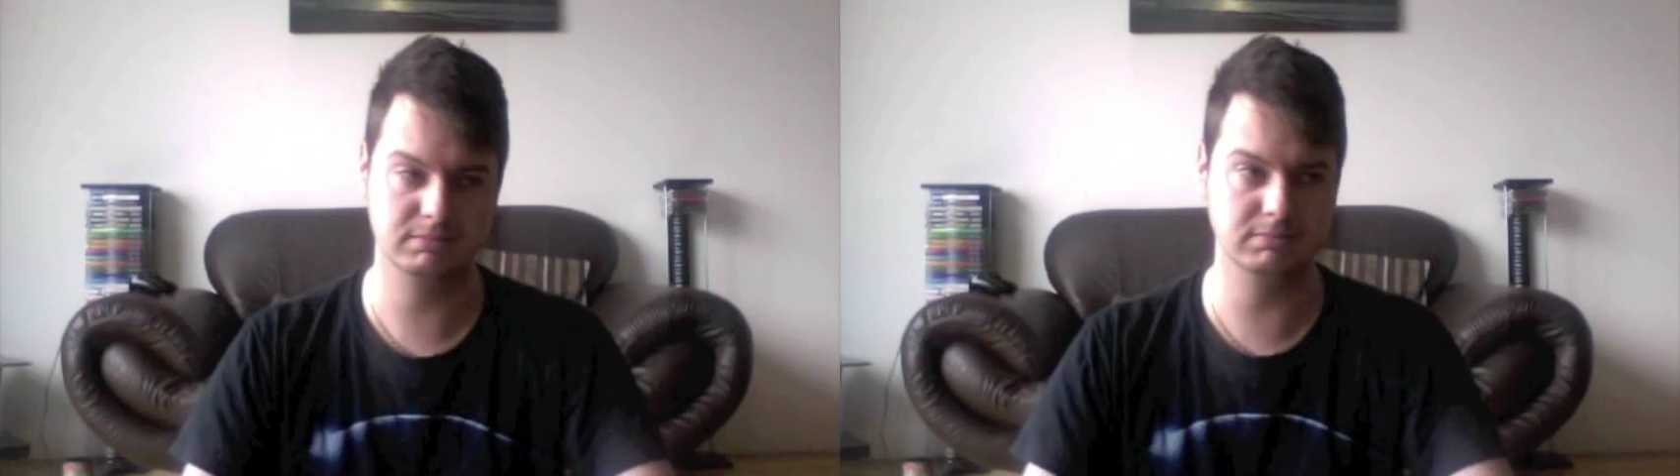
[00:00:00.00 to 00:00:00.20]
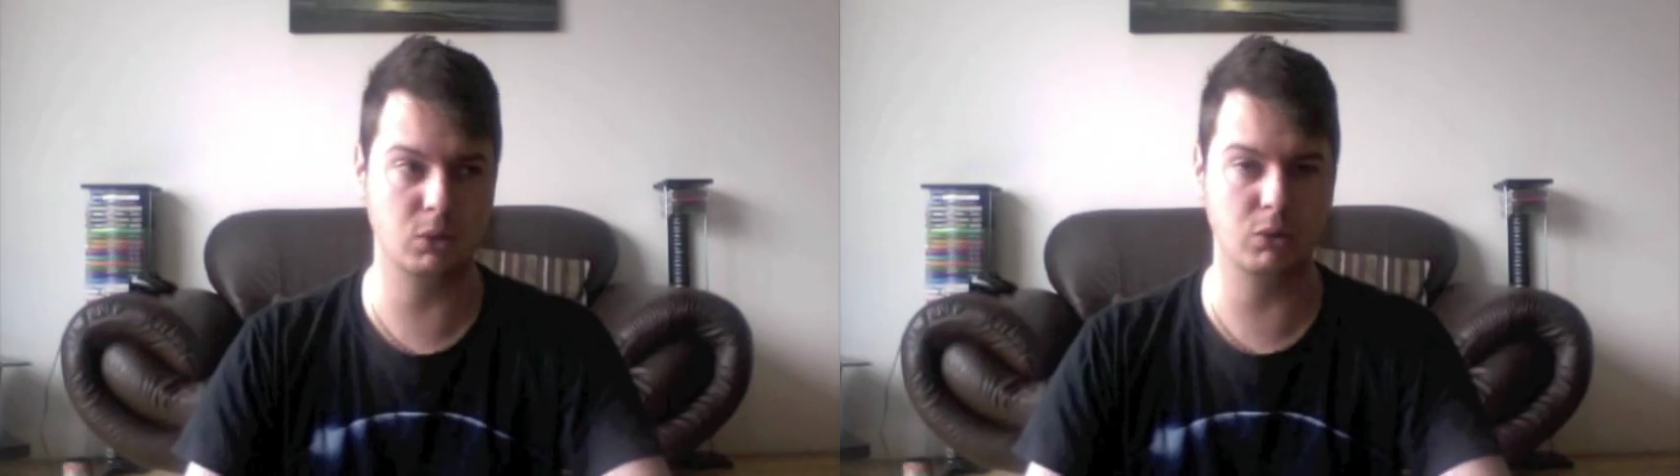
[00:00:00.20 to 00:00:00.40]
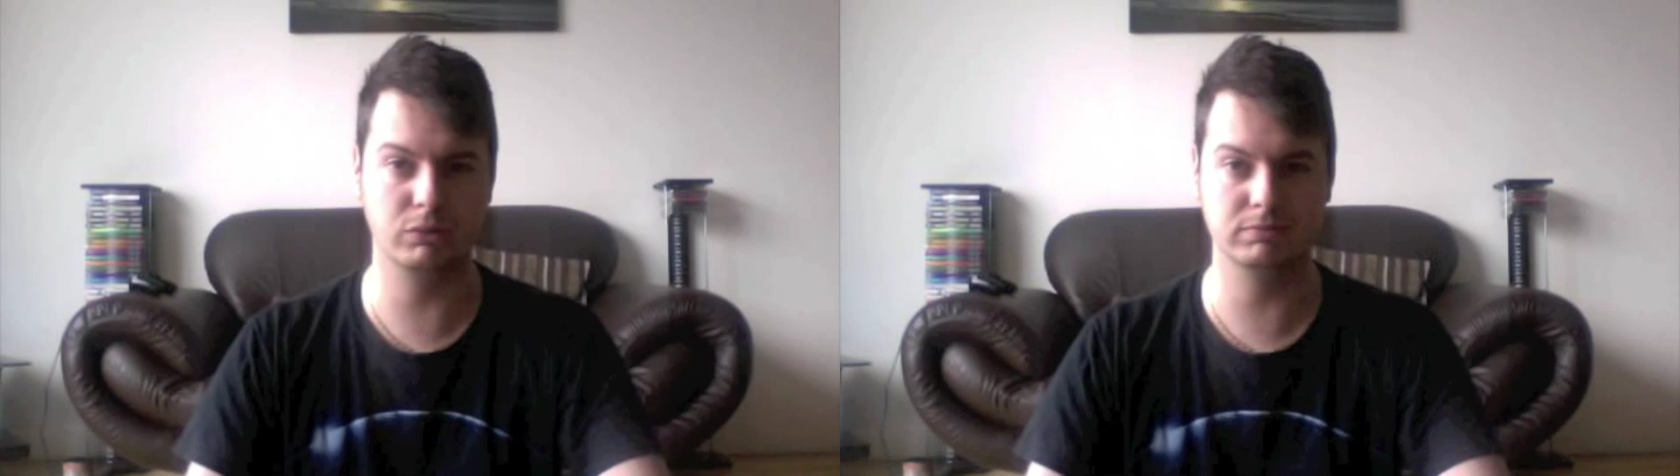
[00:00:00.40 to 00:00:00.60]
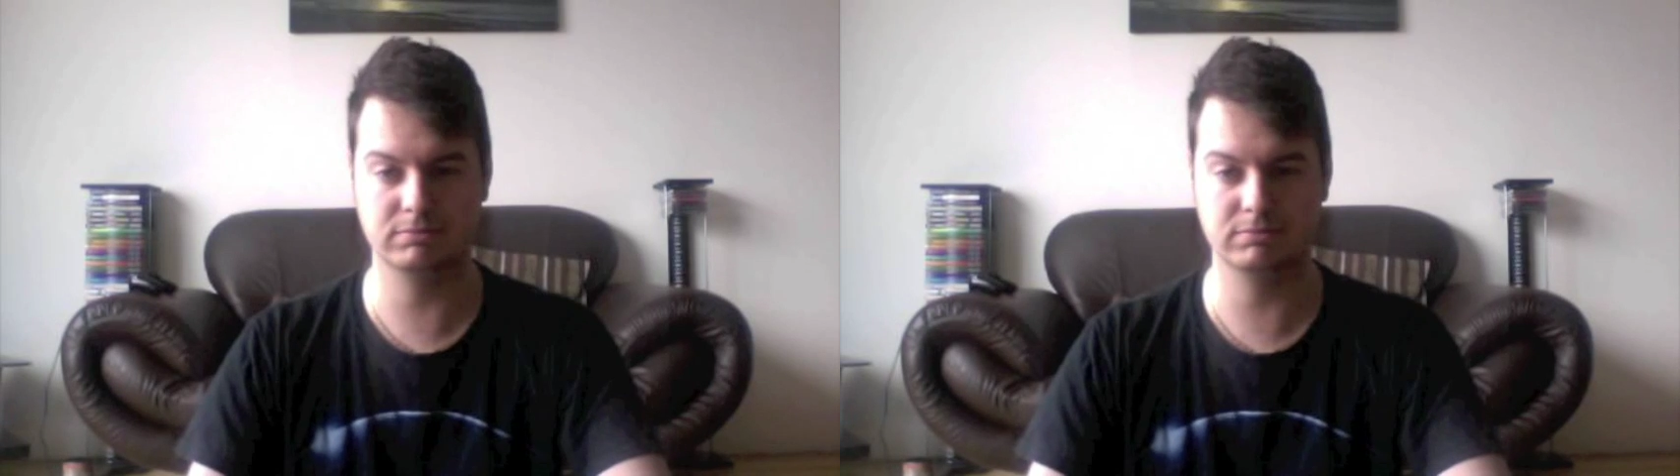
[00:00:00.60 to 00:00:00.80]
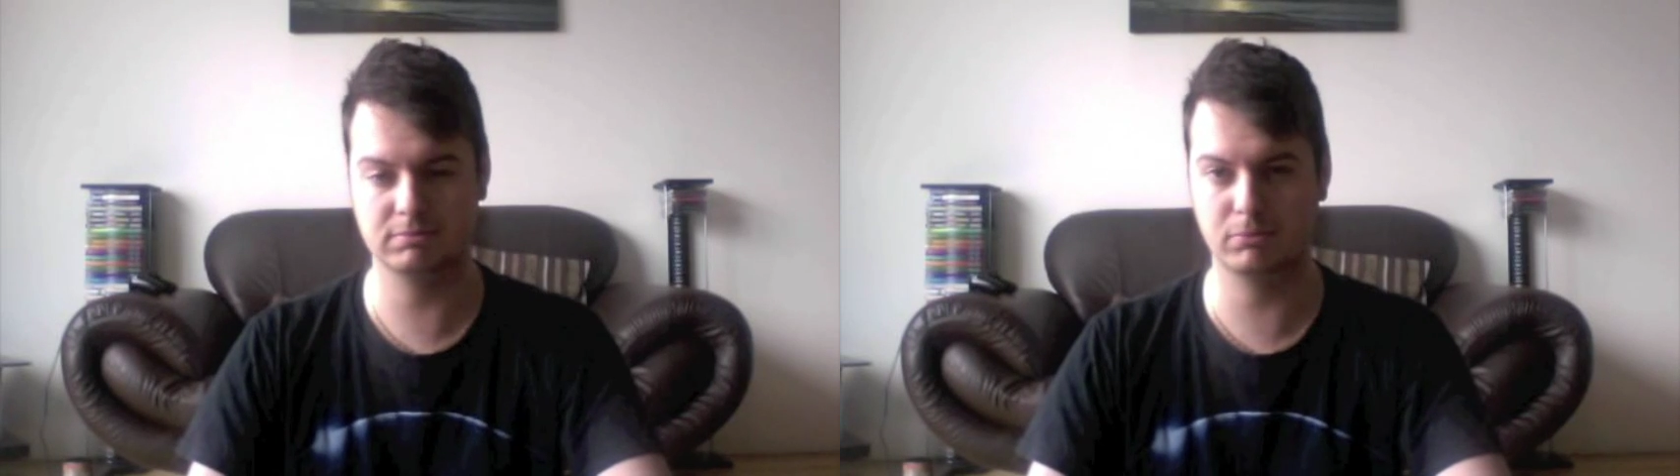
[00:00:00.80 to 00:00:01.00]
more
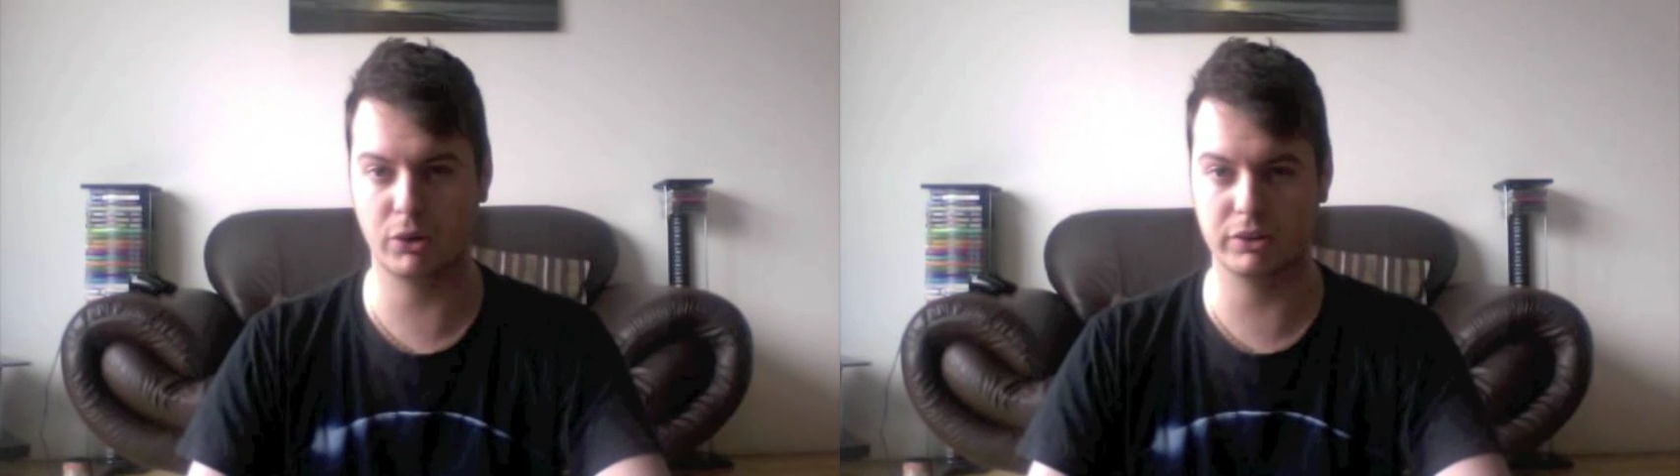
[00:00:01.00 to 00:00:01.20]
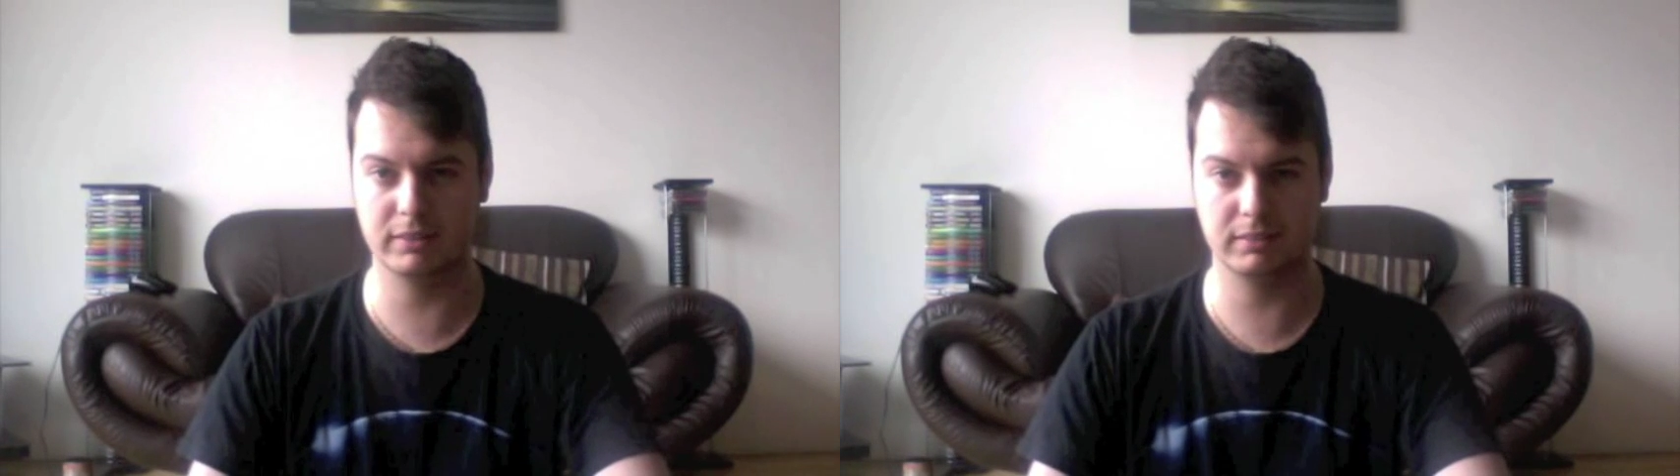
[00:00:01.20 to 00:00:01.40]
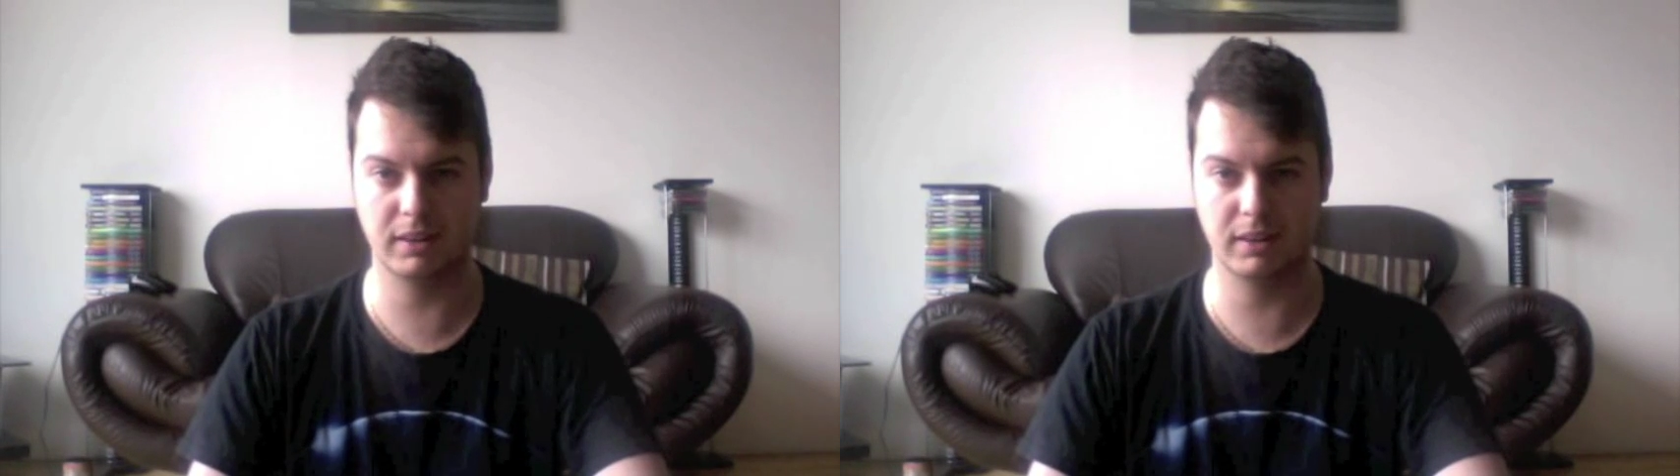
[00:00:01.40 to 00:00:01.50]
modern